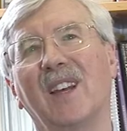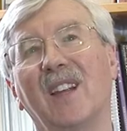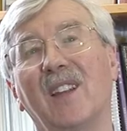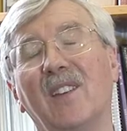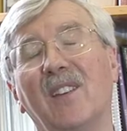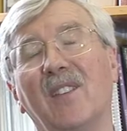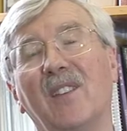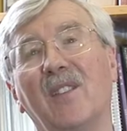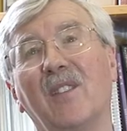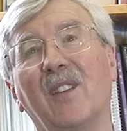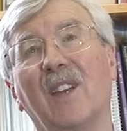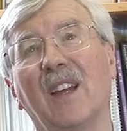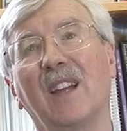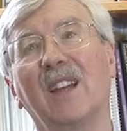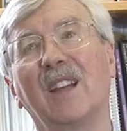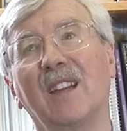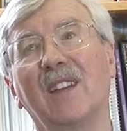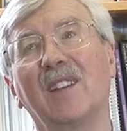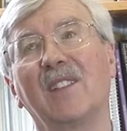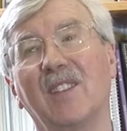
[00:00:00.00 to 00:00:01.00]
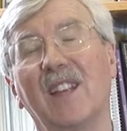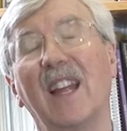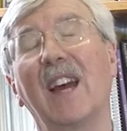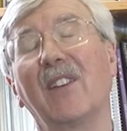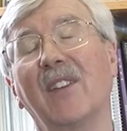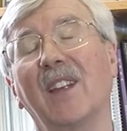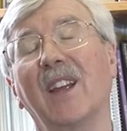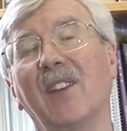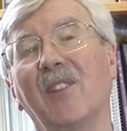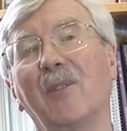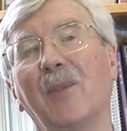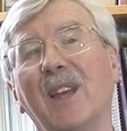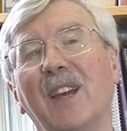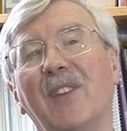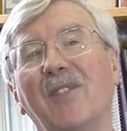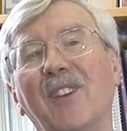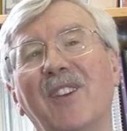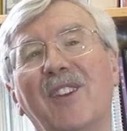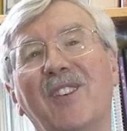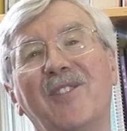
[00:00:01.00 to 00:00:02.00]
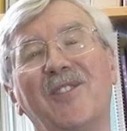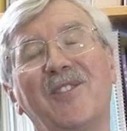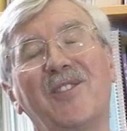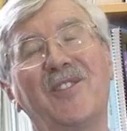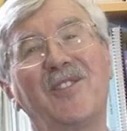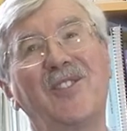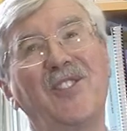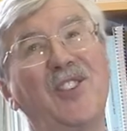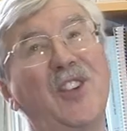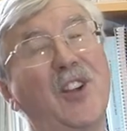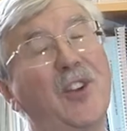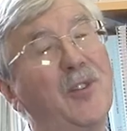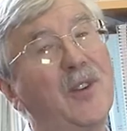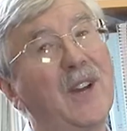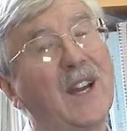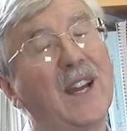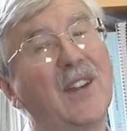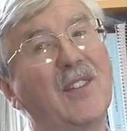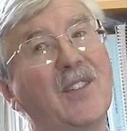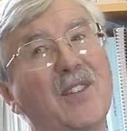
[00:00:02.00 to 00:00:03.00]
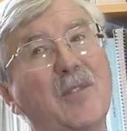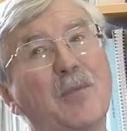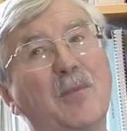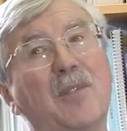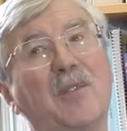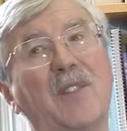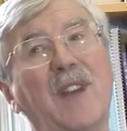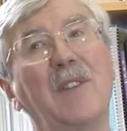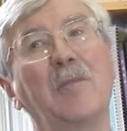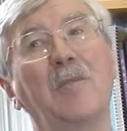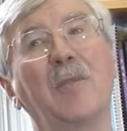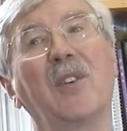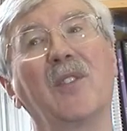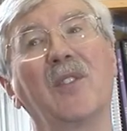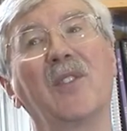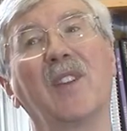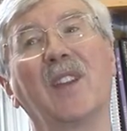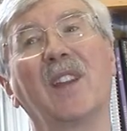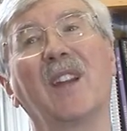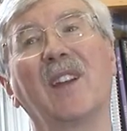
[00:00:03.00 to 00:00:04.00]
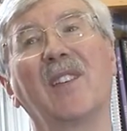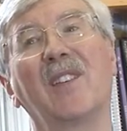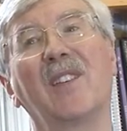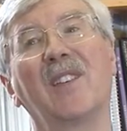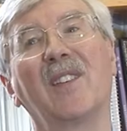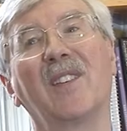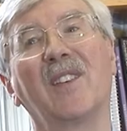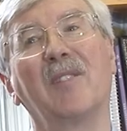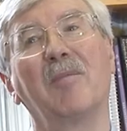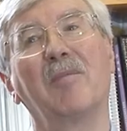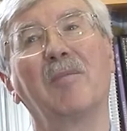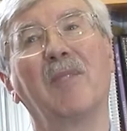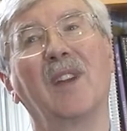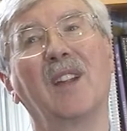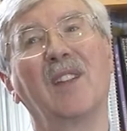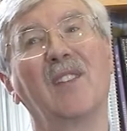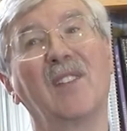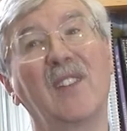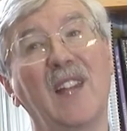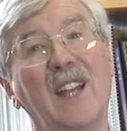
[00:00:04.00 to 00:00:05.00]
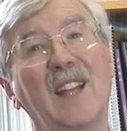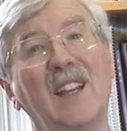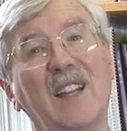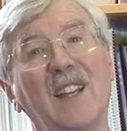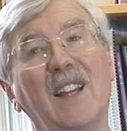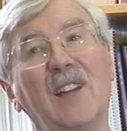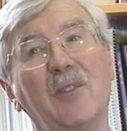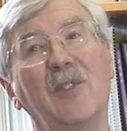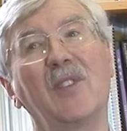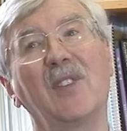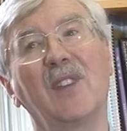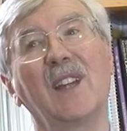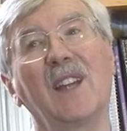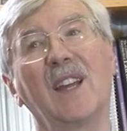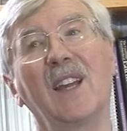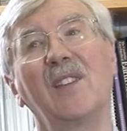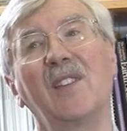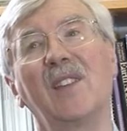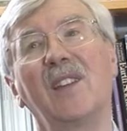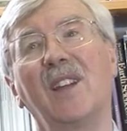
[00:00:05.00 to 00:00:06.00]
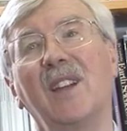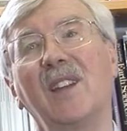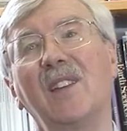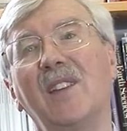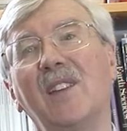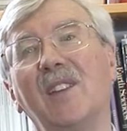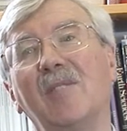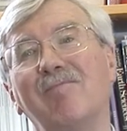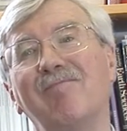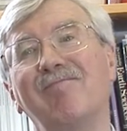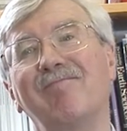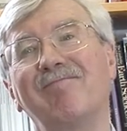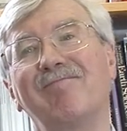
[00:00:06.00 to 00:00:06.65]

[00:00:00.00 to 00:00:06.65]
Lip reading: And nowadays we have enough know-how to prevent most of that. And sadly, that wasn't the case in Haiti.